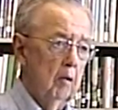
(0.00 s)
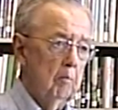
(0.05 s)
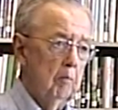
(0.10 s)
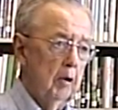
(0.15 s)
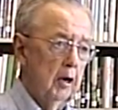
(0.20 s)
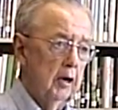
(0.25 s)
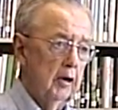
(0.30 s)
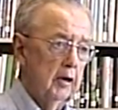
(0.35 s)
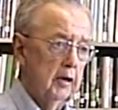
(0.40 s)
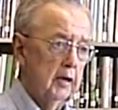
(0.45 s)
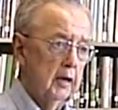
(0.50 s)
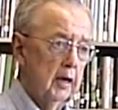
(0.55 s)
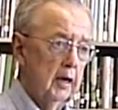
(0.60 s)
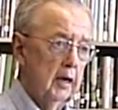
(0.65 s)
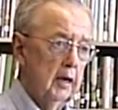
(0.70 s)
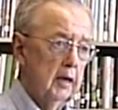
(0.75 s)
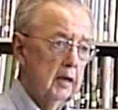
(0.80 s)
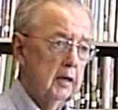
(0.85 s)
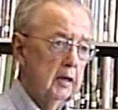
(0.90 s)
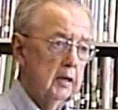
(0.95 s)
married
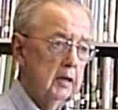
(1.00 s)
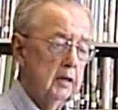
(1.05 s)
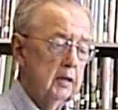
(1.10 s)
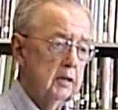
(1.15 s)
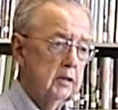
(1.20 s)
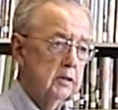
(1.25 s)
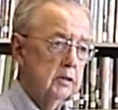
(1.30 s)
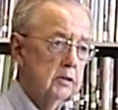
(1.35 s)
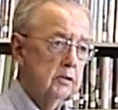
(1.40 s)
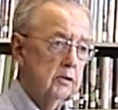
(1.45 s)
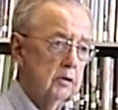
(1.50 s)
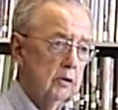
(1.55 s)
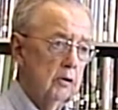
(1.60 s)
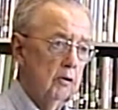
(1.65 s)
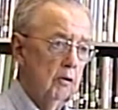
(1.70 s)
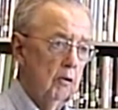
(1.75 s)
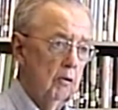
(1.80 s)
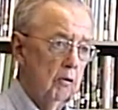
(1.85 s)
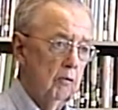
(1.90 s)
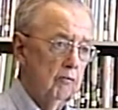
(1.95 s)
guys could
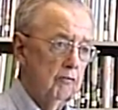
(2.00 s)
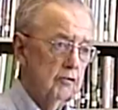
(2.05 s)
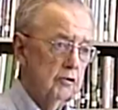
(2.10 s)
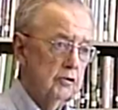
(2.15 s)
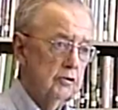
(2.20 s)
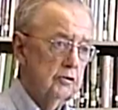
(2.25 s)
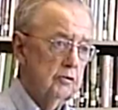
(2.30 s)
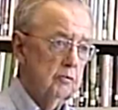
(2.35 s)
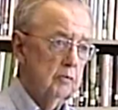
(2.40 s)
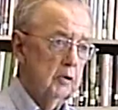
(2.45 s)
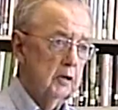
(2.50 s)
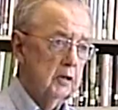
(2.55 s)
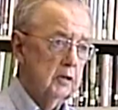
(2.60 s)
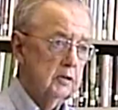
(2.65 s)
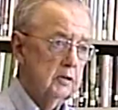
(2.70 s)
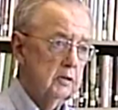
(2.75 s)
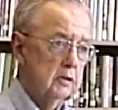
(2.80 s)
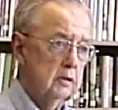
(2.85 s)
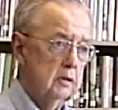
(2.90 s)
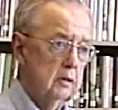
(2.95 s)
go home for 2
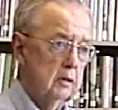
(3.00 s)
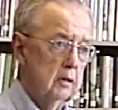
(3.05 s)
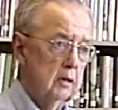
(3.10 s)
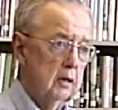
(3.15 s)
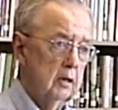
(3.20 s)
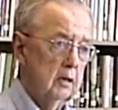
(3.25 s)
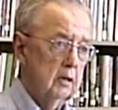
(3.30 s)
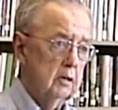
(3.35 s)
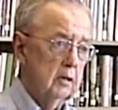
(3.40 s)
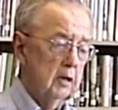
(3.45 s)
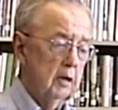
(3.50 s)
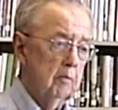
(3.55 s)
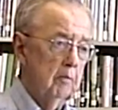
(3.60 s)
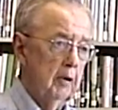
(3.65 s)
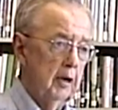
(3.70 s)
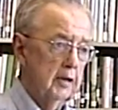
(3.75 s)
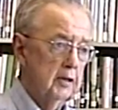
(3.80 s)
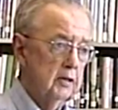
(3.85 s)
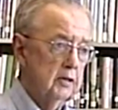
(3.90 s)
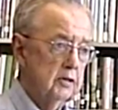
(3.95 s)
weeks and come
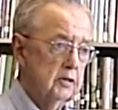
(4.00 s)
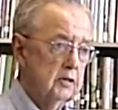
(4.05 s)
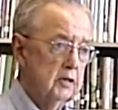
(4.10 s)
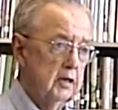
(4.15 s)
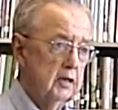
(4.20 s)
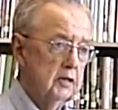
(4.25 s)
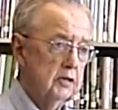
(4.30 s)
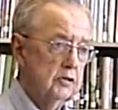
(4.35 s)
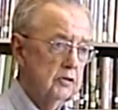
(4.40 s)
back to the States.